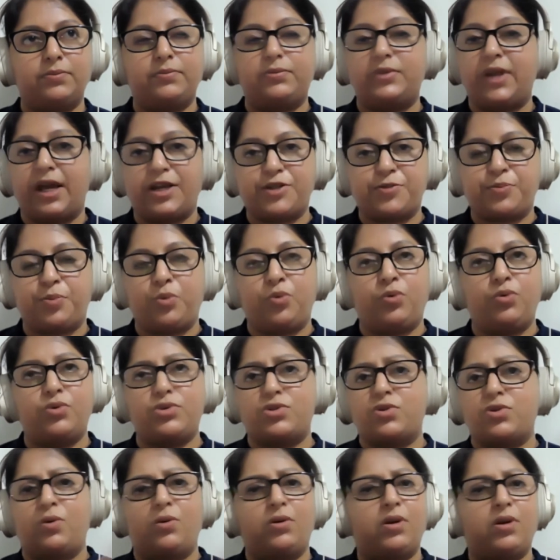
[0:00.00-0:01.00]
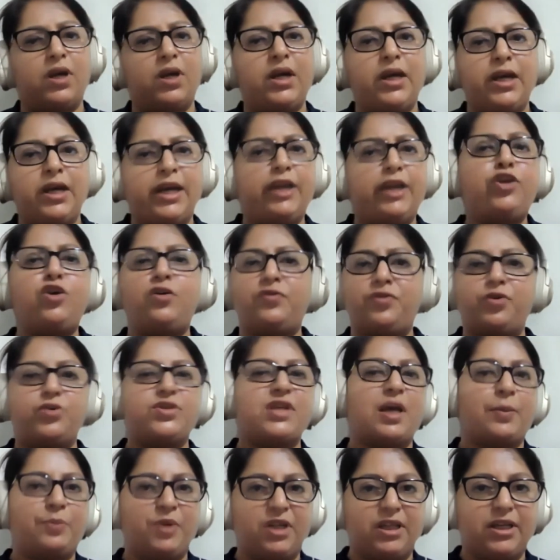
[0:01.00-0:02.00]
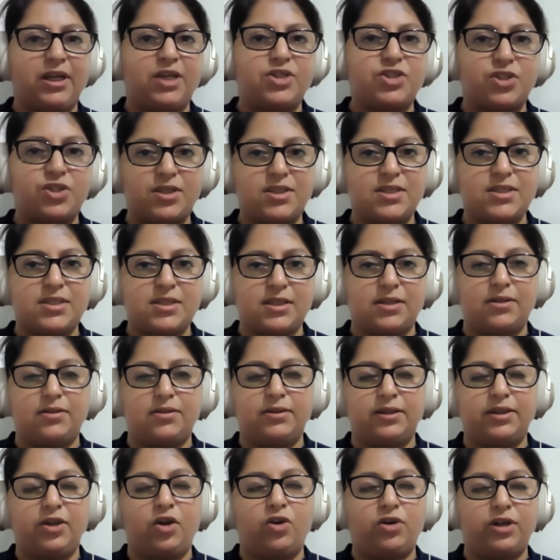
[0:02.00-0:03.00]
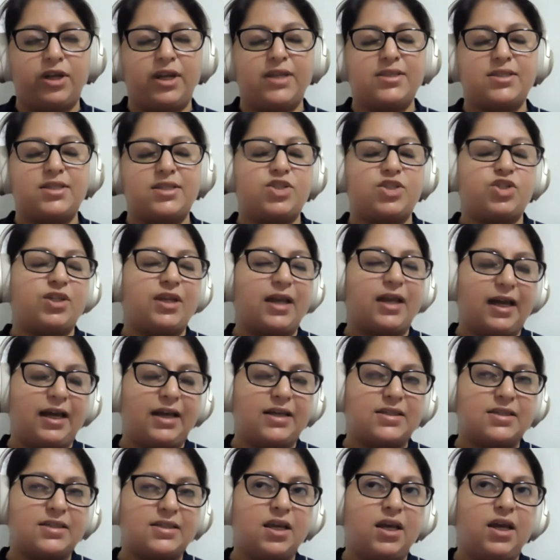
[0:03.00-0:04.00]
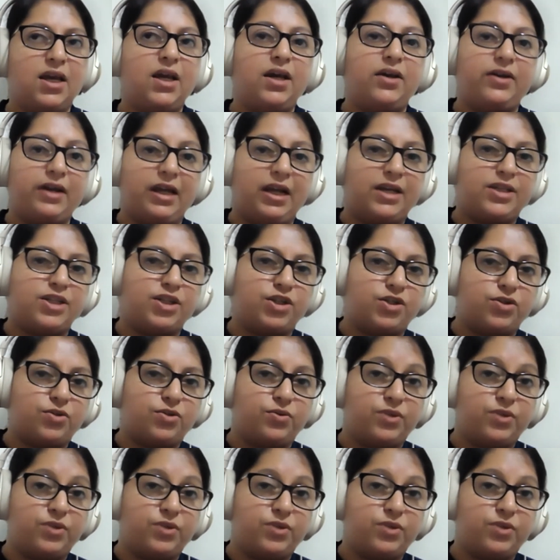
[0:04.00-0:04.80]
dashboards or any of those applications the organization has relating to